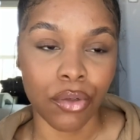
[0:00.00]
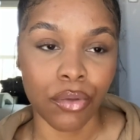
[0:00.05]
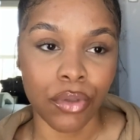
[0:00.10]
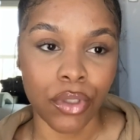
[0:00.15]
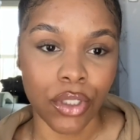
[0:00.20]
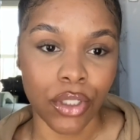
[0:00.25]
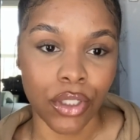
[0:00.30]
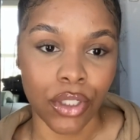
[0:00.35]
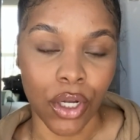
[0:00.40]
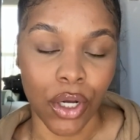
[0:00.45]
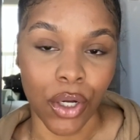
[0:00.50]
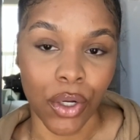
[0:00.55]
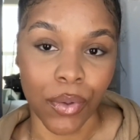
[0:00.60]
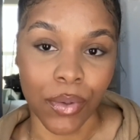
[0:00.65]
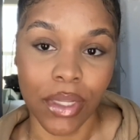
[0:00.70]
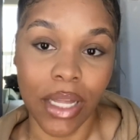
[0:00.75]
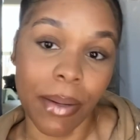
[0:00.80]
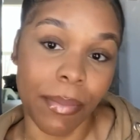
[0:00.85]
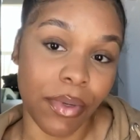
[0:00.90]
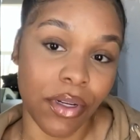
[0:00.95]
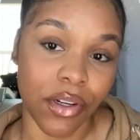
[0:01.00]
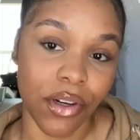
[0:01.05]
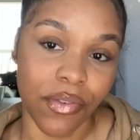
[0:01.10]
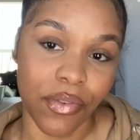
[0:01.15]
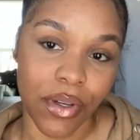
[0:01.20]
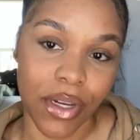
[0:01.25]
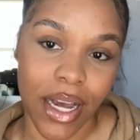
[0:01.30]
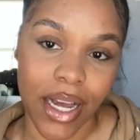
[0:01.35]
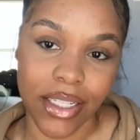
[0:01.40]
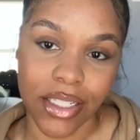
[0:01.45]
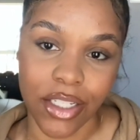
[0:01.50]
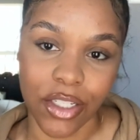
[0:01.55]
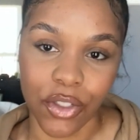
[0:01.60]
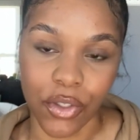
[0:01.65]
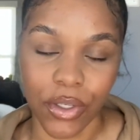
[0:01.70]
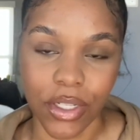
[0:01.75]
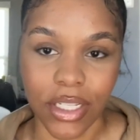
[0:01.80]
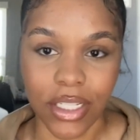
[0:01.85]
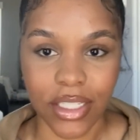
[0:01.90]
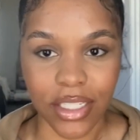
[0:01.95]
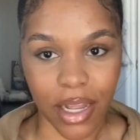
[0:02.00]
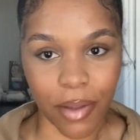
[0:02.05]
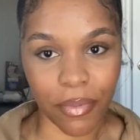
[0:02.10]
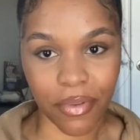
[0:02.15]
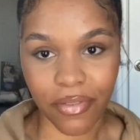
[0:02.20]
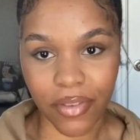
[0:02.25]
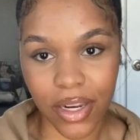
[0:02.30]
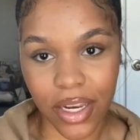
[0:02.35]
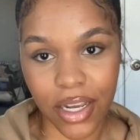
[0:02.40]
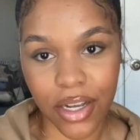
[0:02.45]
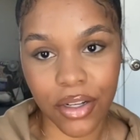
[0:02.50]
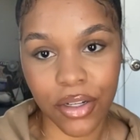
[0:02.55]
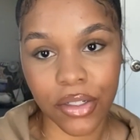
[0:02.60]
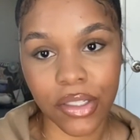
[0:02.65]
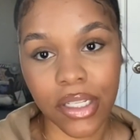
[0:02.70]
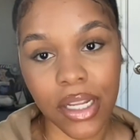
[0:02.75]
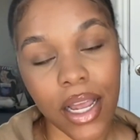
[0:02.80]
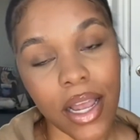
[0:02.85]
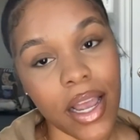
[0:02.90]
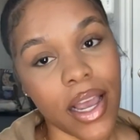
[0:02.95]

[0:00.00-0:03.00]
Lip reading: So let me know if you guys enjoy these type of videos,